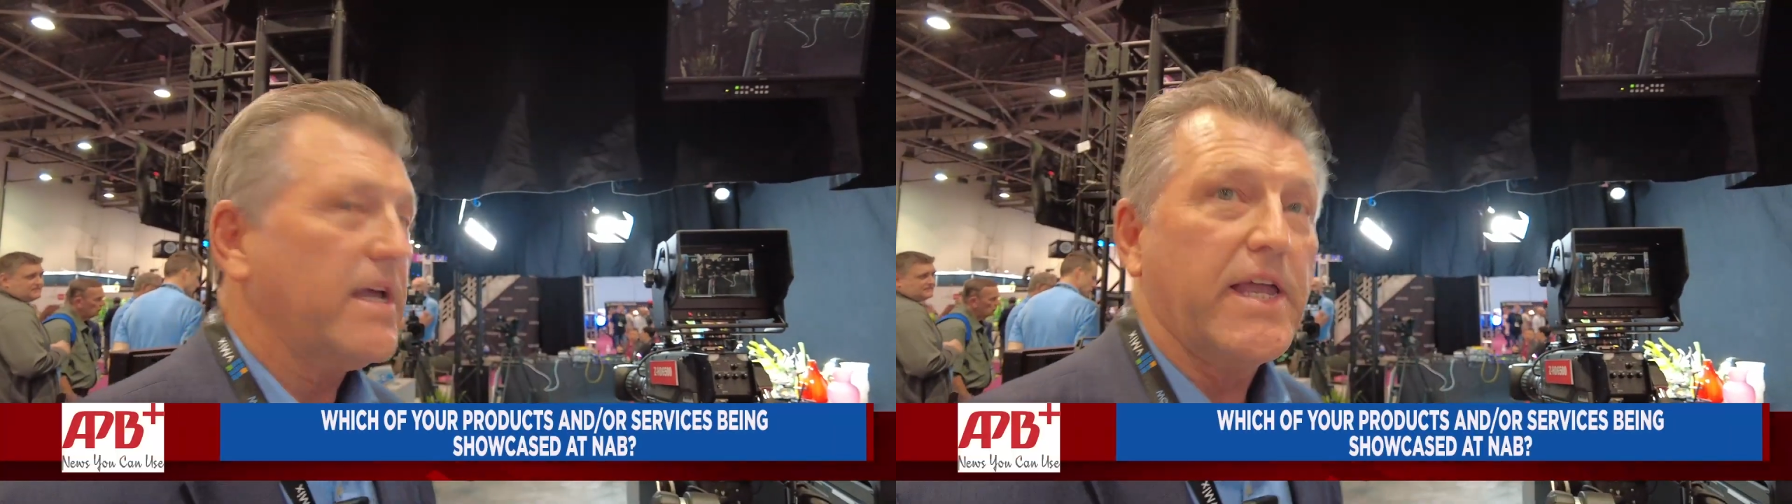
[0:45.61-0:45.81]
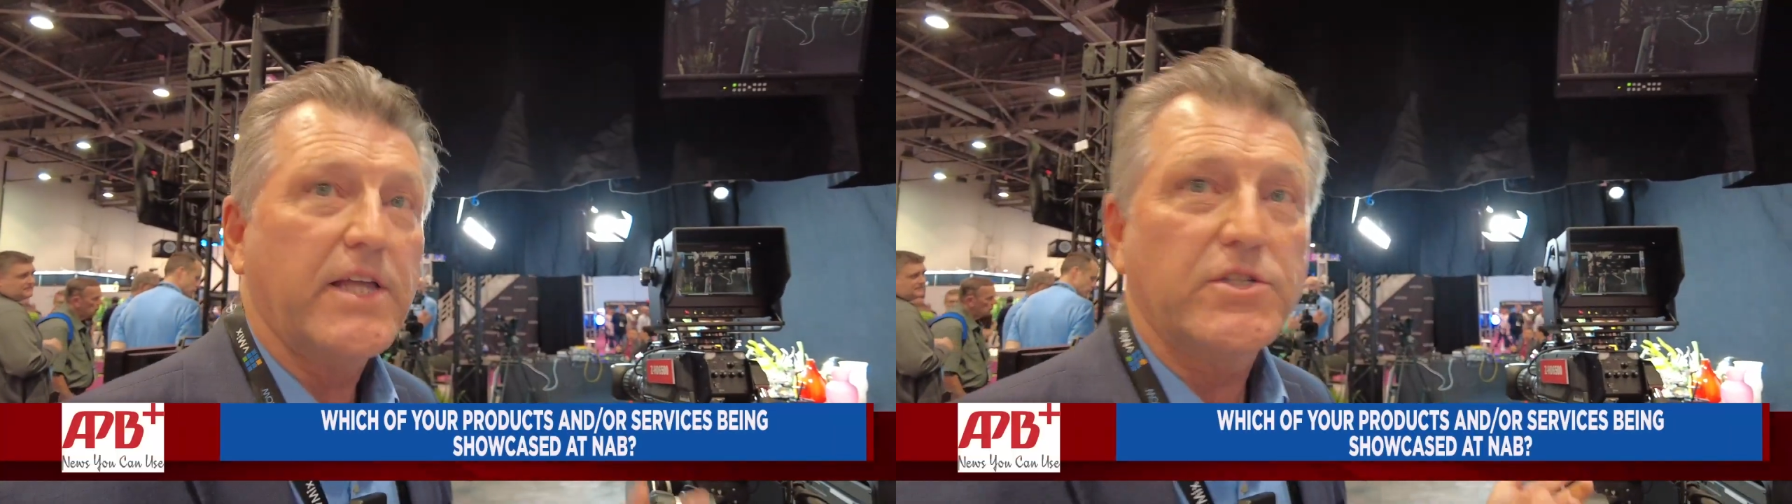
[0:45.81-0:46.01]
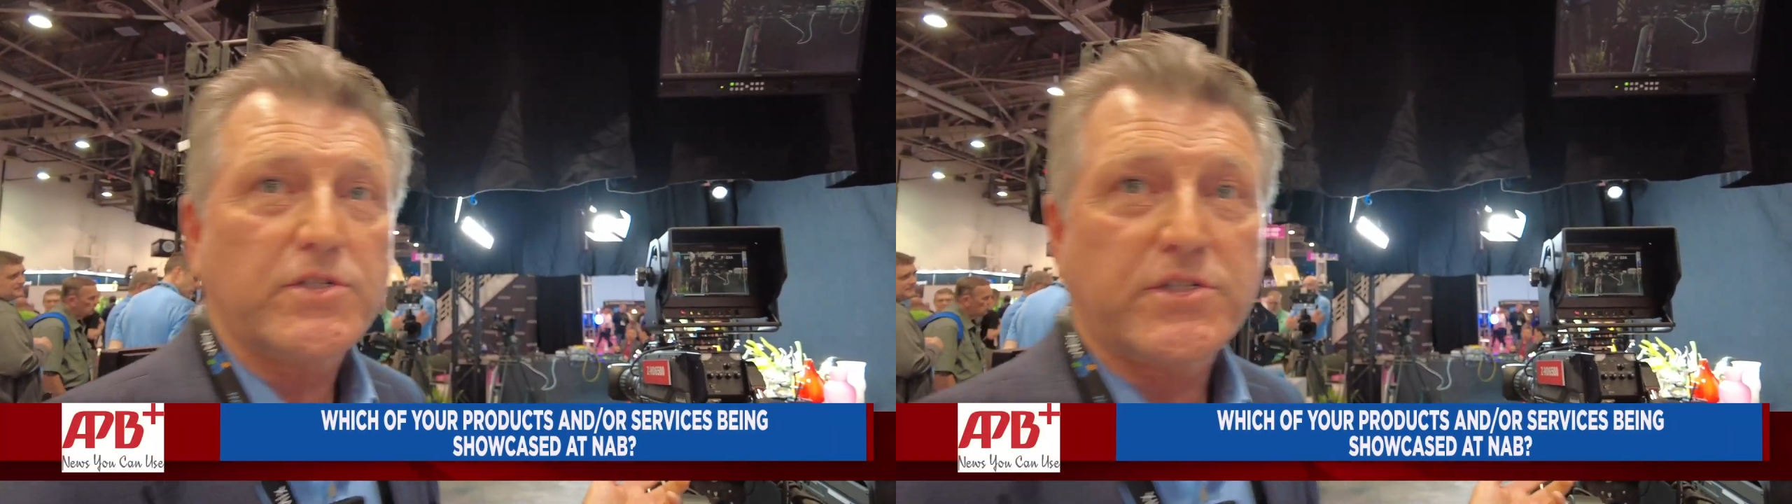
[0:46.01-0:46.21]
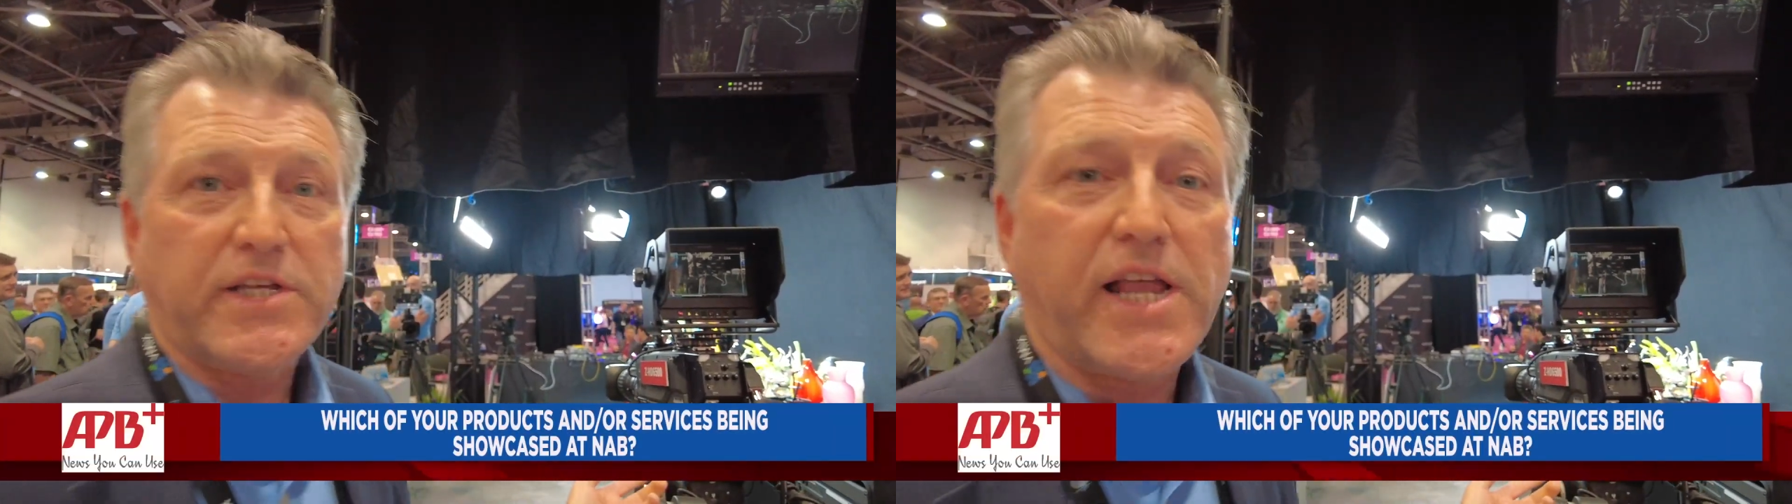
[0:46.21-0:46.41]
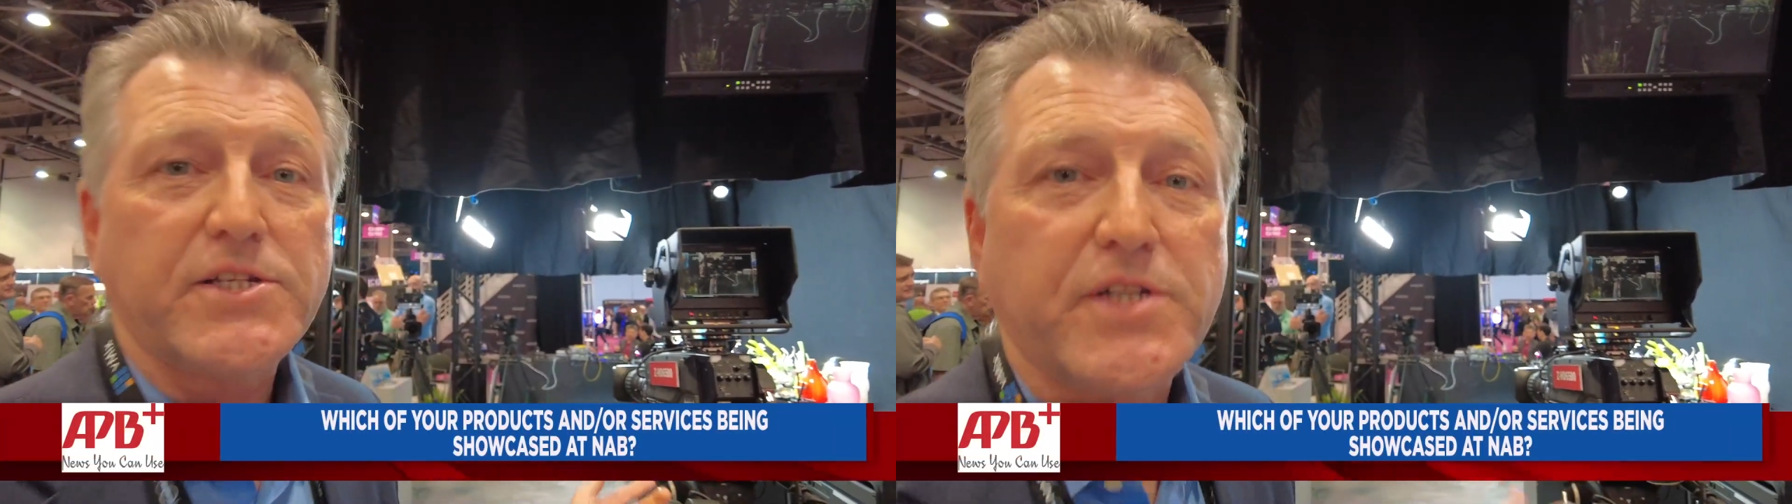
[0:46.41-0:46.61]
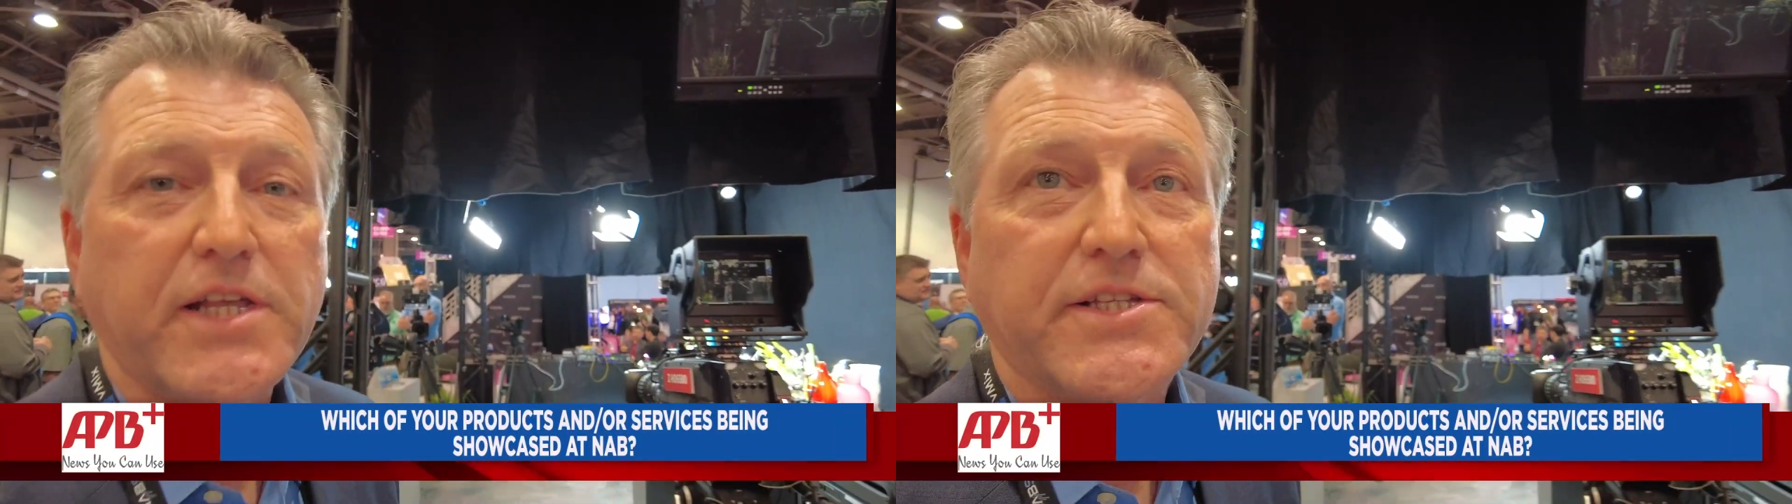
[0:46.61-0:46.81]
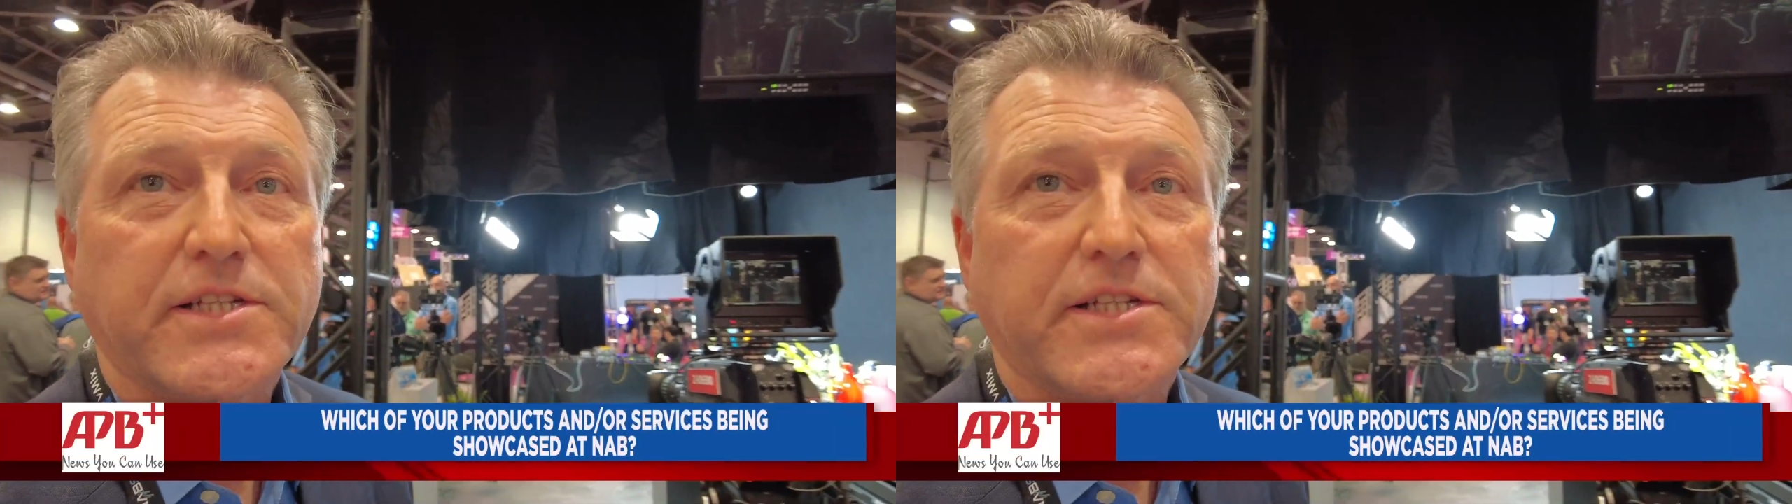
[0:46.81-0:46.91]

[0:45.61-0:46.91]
CHD